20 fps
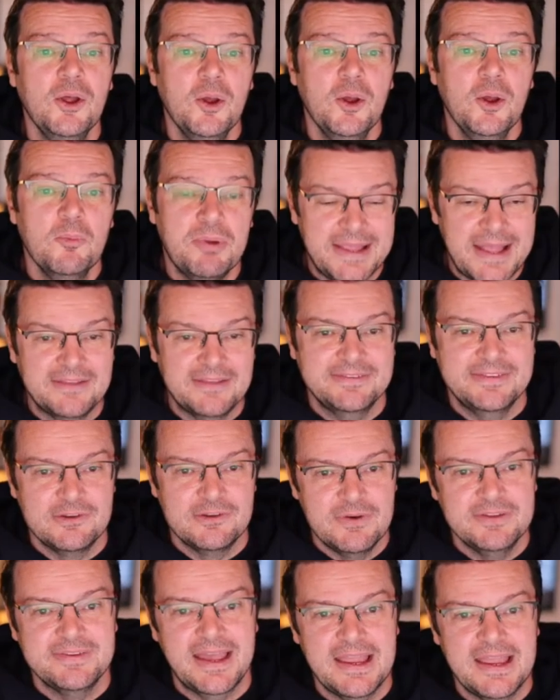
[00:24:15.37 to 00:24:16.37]
But yes,
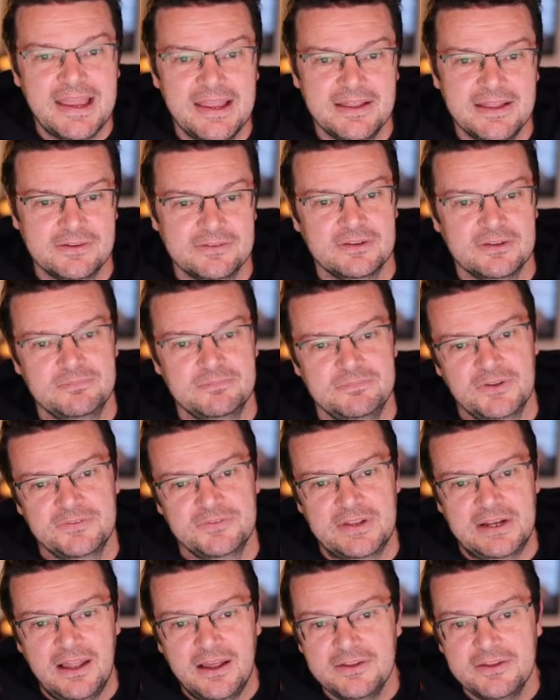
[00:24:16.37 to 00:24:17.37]
there's
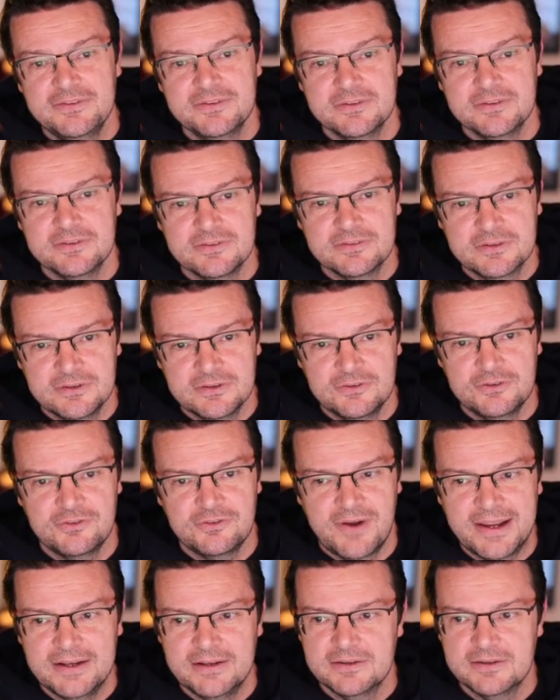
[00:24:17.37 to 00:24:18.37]
a license
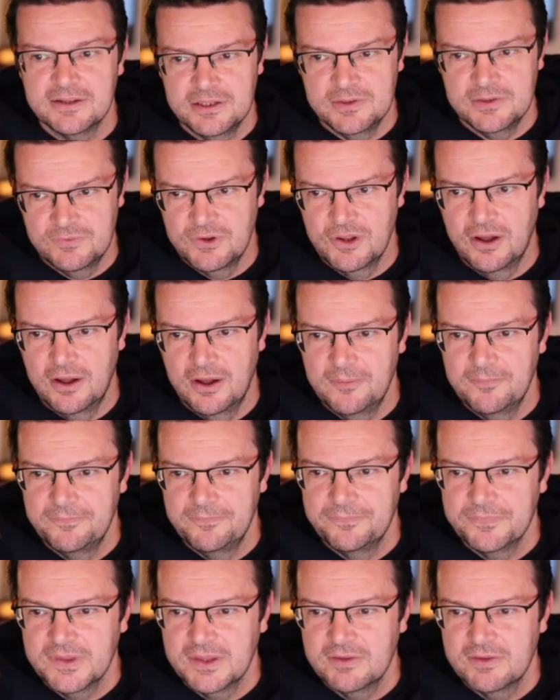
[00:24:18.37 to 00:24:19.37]
constraint that you've got,
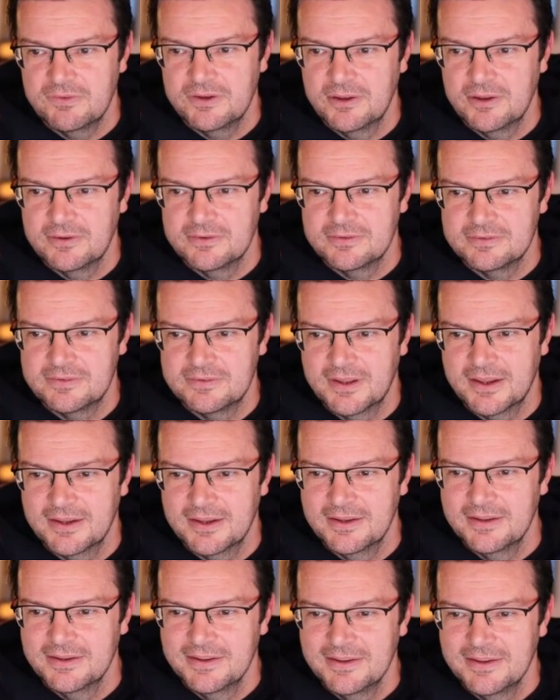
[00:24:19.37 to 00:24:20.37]
if you know it
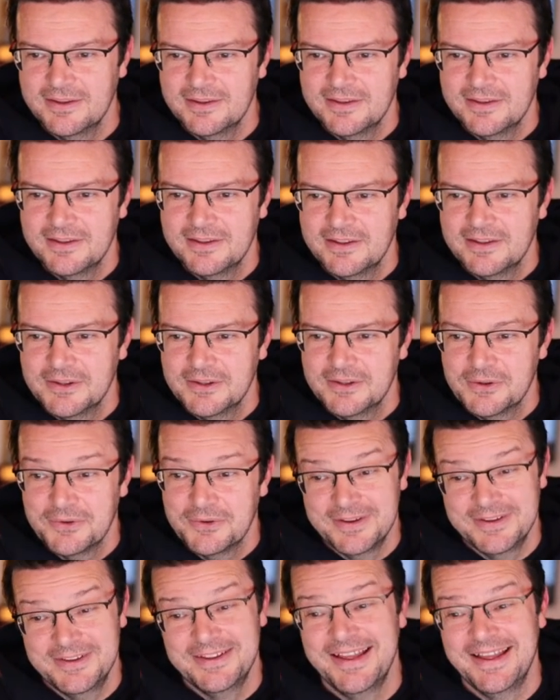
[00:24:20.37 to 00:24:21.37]
today.
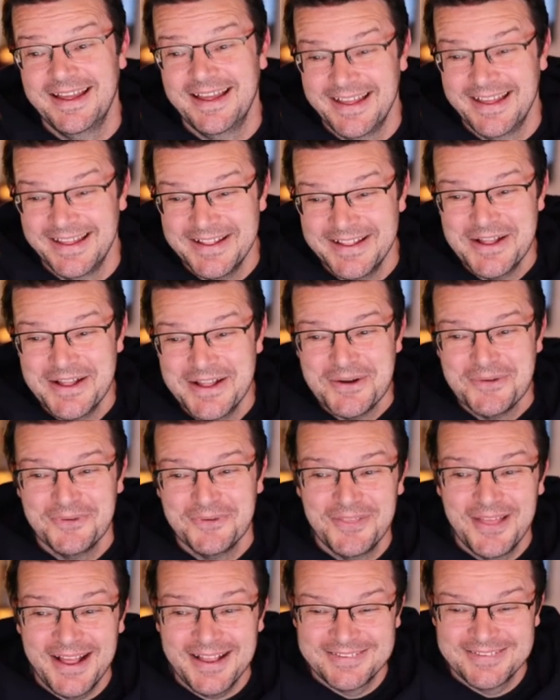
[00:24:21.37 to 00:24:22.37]
But yeah, well,
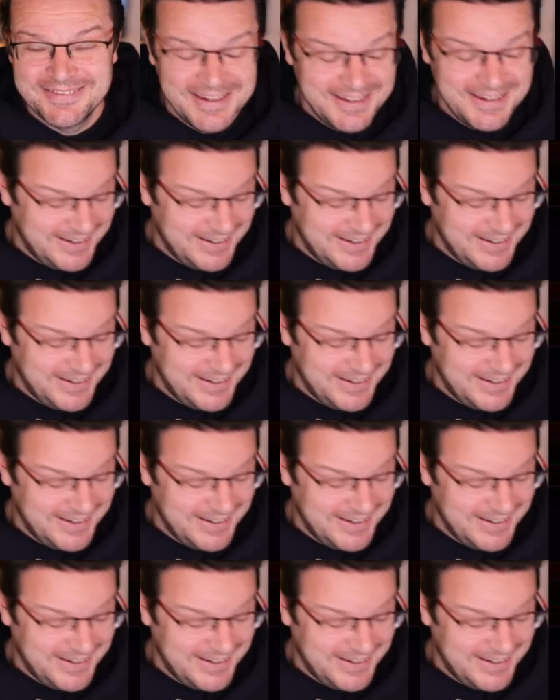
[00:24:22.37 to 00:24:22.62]
that's it,